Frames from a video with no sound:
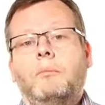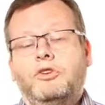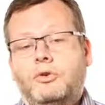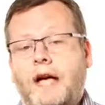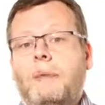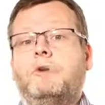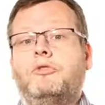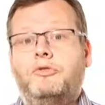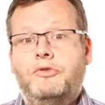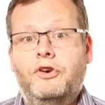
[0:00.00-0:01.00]
you can be
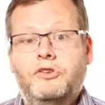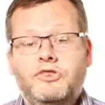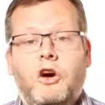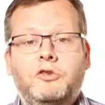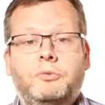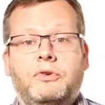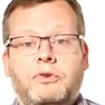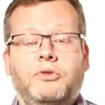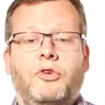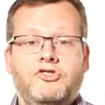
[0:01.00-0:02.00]
referred to
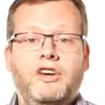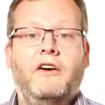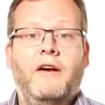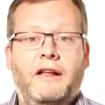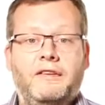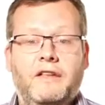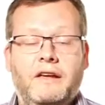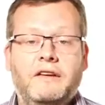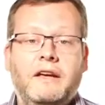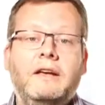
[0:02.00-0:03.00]
hospital for a general
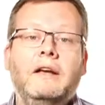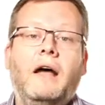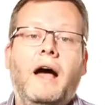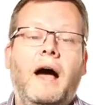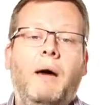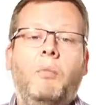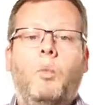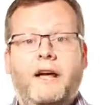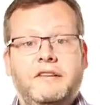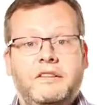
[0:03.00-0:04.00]
anaesthetic
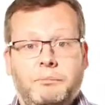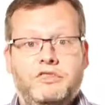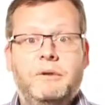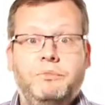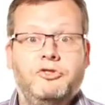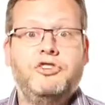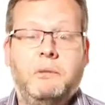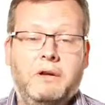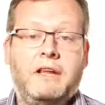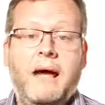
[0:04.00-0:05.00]
where some simple
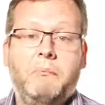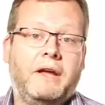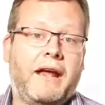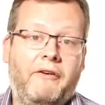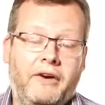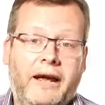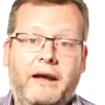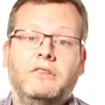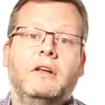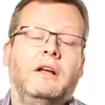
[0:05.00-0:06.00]
treatment can be carried
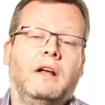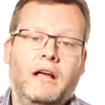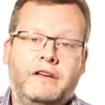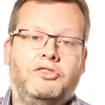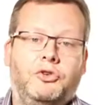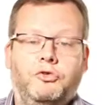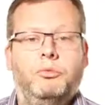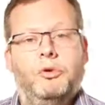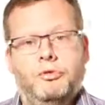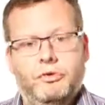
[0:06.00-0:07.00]
out, like tooth
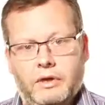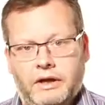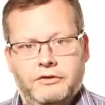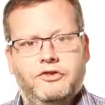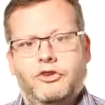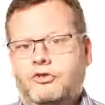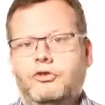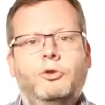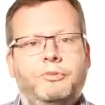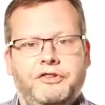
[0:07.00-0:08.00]
removal and
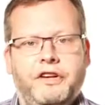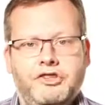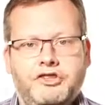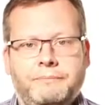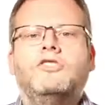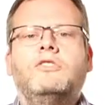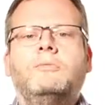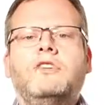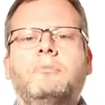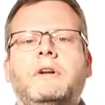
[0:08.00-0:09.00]
surgical procedures. Just
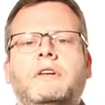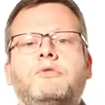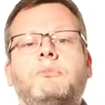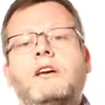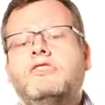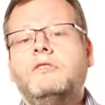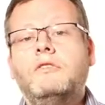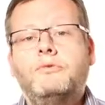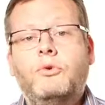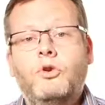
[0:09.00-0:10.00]
some simple
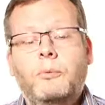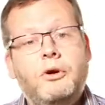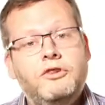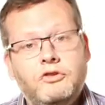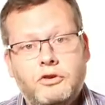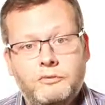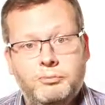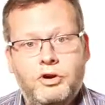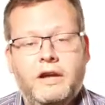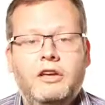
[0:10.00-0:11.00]
information for the person who's
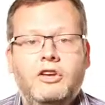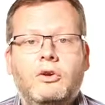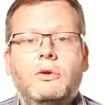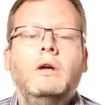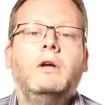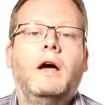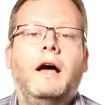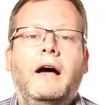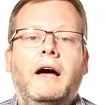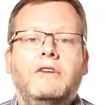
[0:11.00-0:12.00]
bringing you
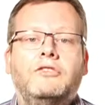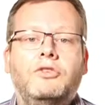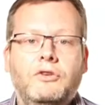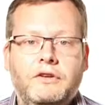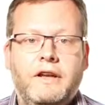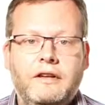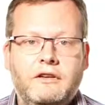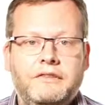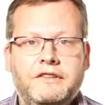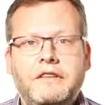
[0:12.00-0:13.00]
to the
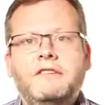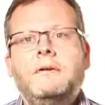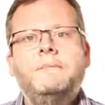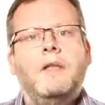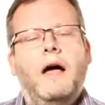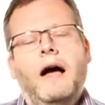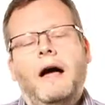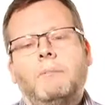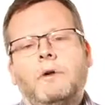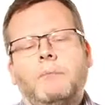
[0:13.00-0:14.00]
dental visit.
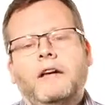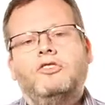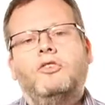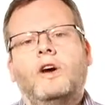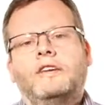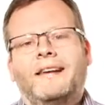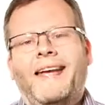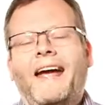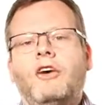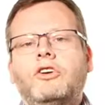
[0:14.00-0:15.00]
Make sure as a
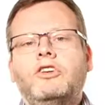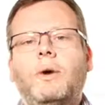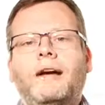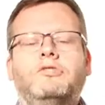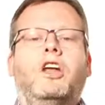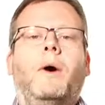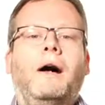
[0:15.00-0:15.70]
carer you have no